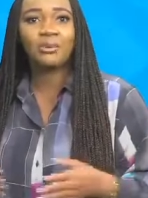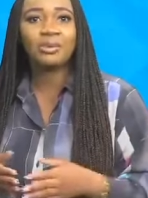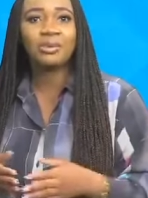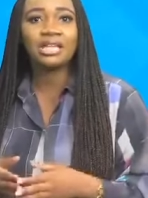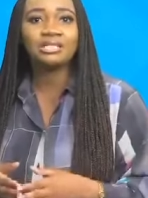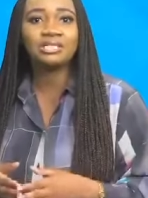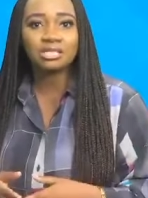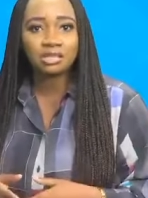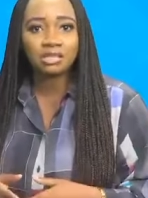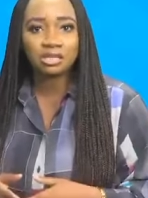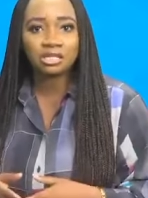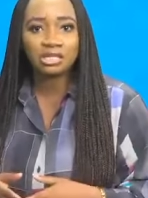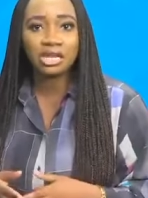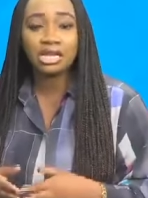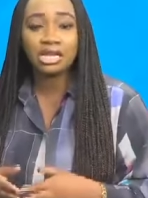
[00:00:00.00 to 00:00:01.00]
We are
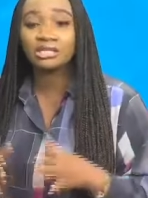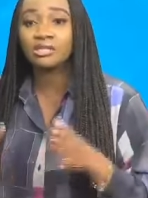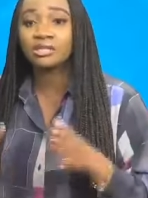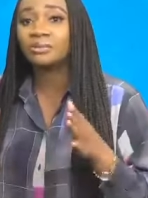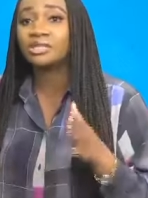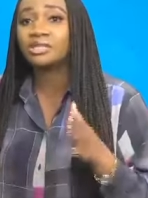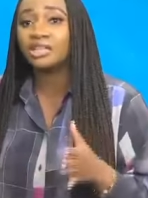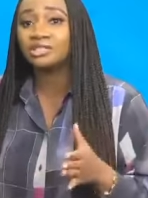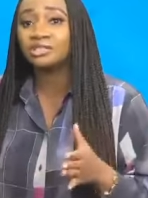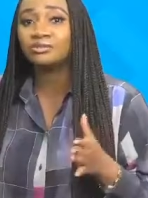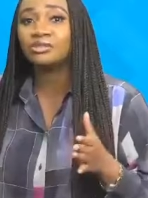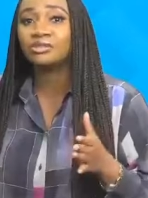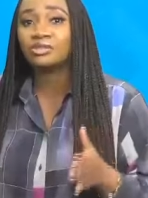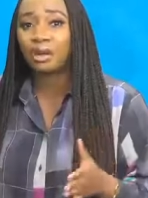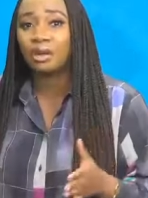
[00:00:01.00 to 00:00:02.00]
discussing a substantial
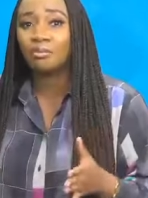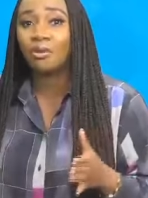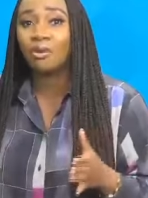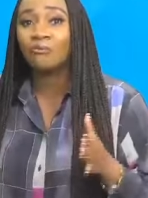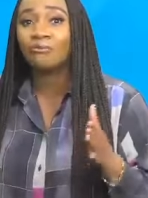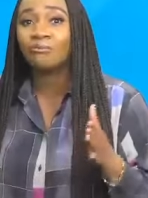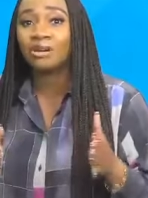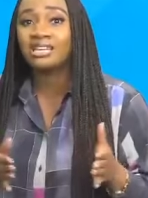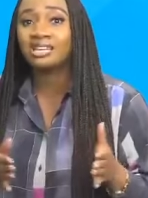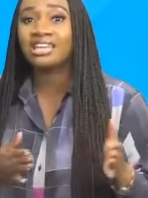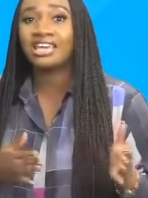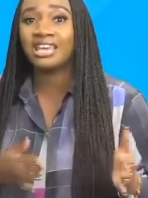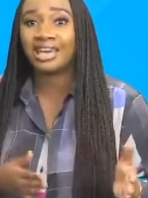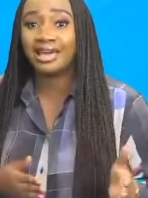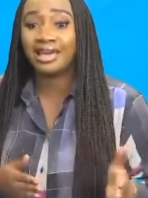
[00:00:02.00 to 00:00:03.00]
sum of money
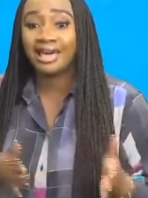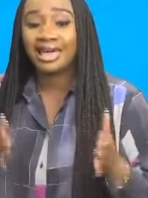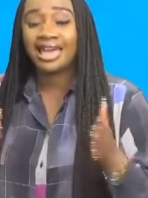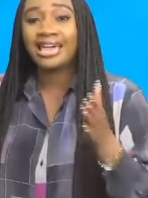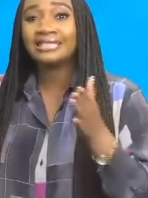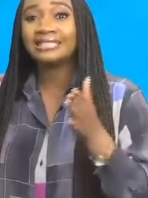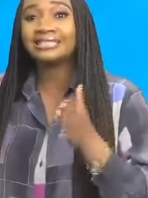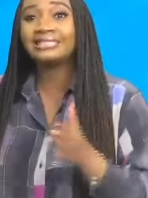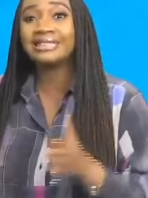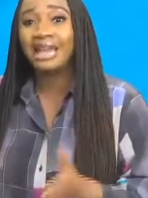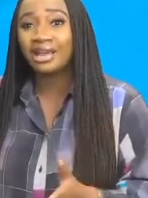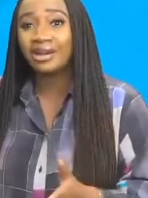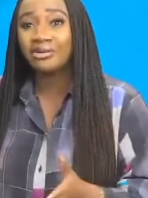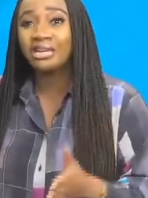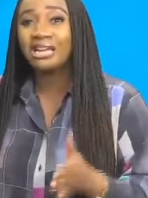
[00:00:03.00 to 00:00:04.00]
here, a
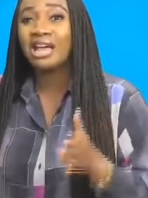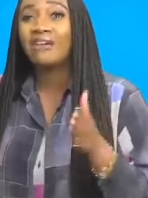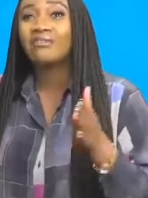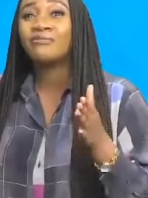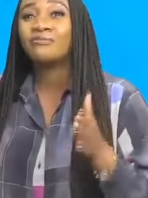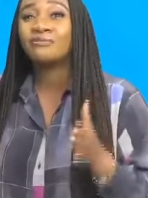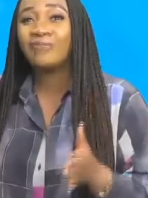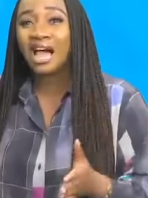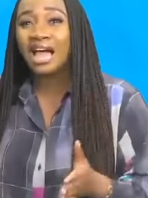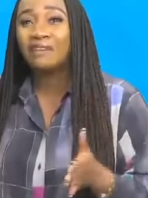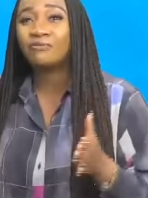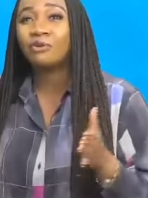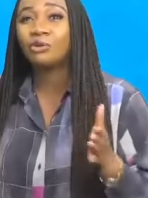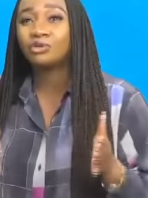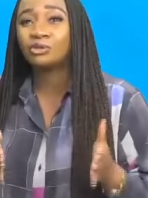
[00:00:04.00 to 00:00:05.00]
staggering
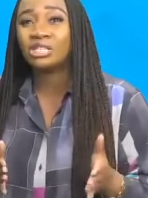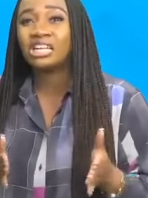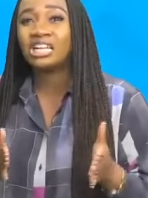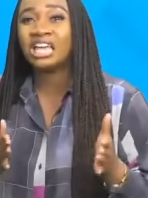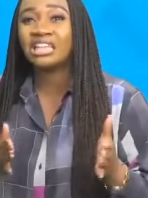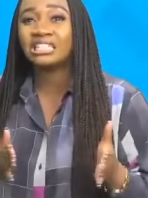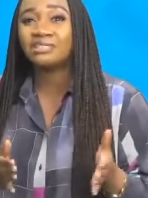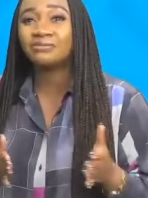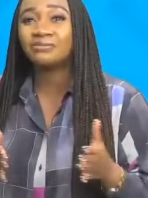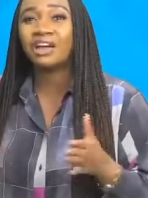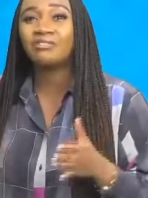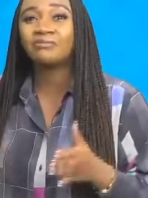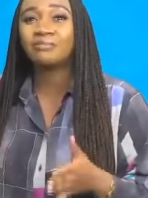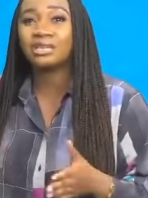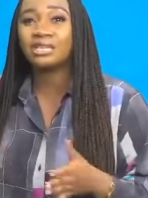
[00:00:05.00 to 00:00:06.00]

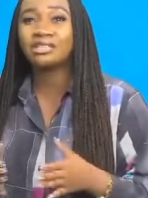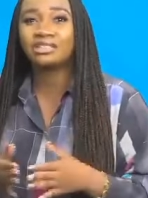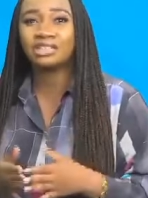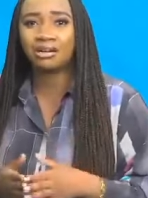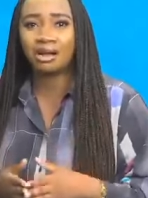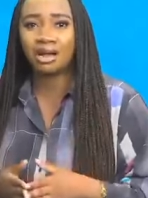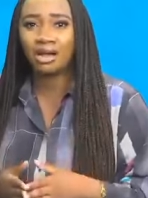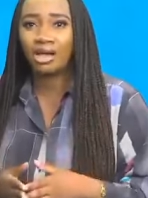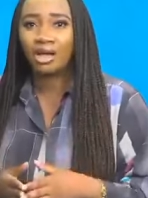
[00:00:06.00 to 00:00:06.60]
585 million naira,